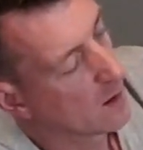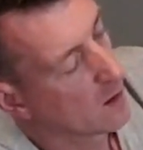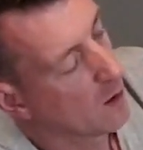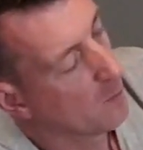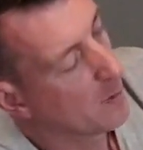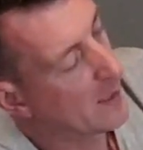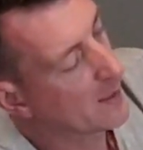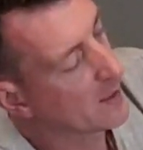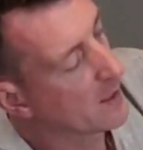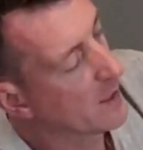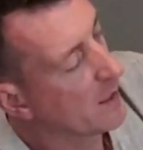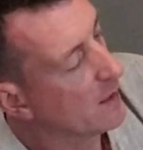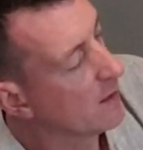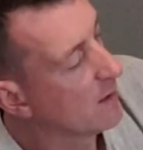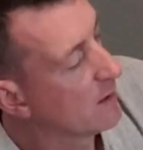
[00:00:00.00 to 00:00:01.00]
On back
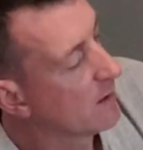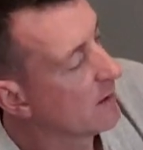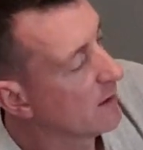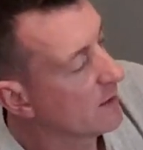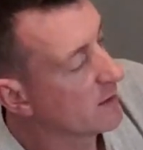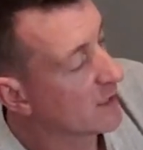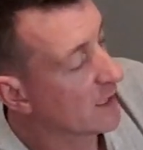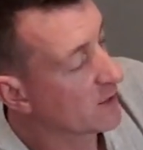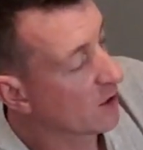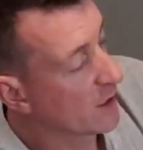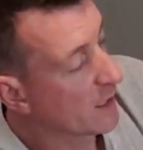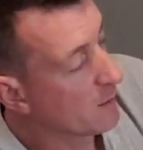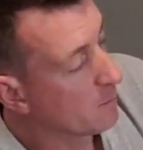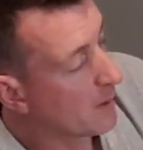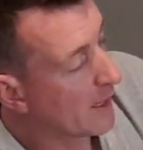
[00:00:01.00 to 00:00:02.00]
here, it says on
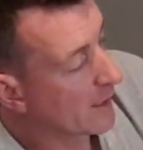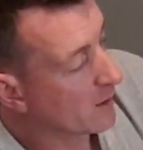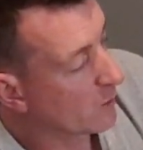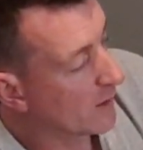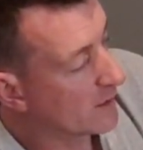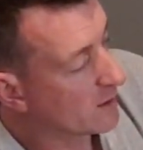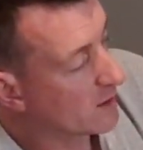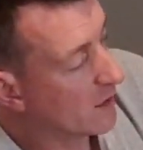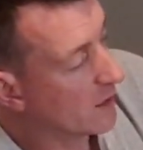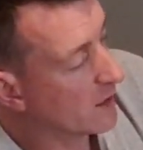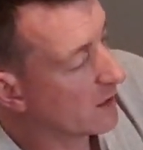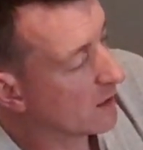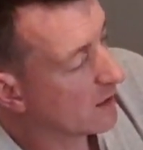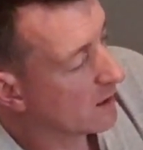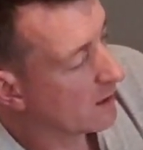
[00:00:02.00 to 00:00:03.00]
it micro
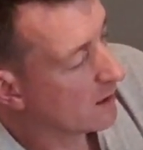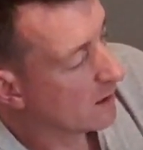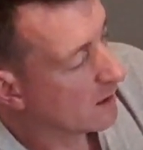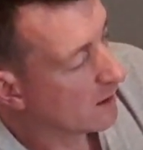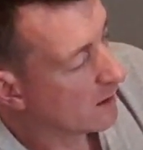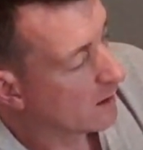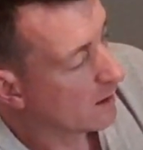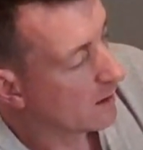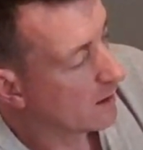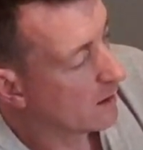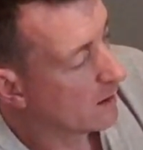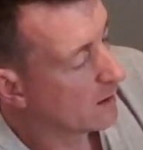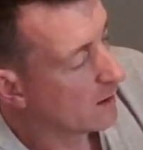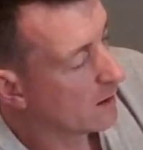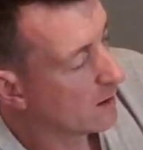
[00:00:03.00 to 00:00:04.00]
SD. Your
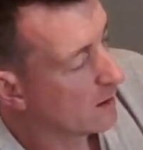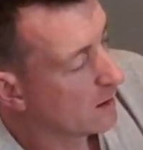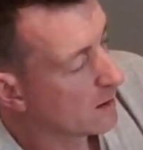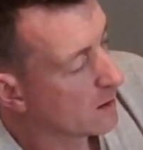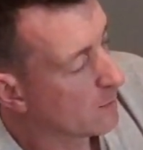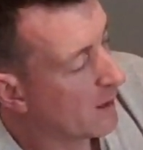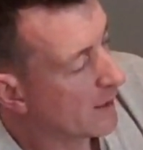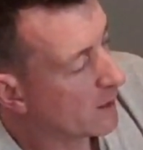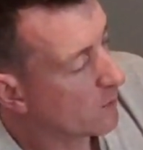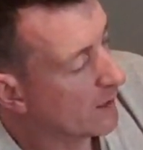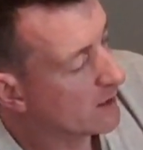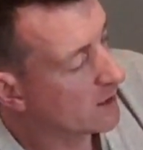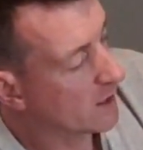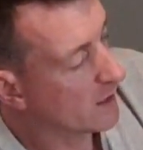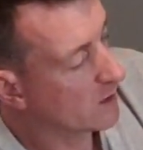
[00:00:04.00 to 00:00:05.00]

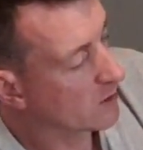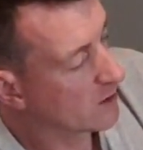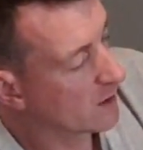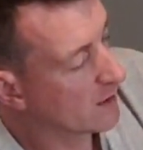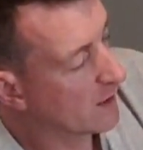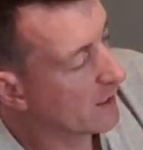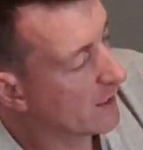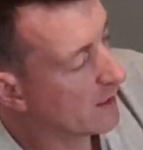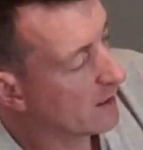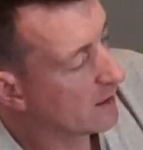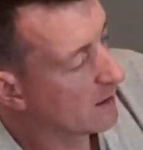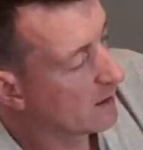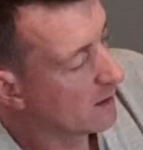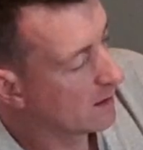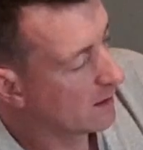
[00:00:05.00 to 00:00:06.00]
micro SD goes in there
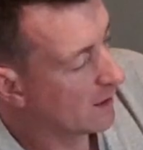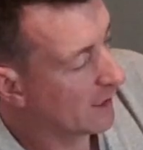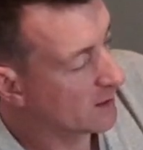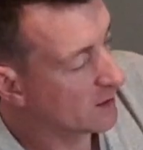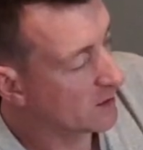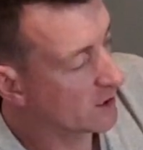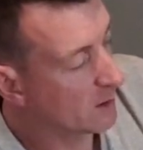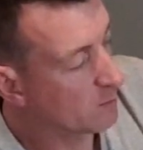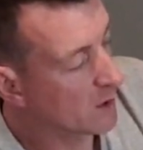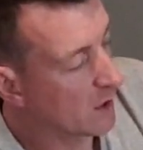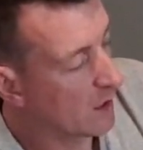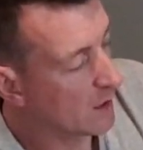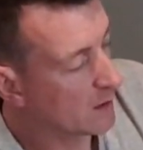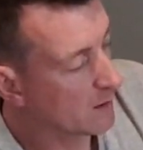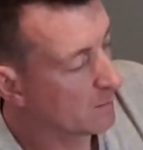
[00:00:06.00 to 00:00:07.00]
and your SIM
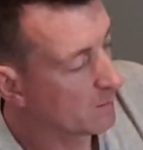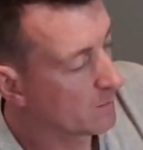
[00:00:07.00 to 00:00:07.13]
card.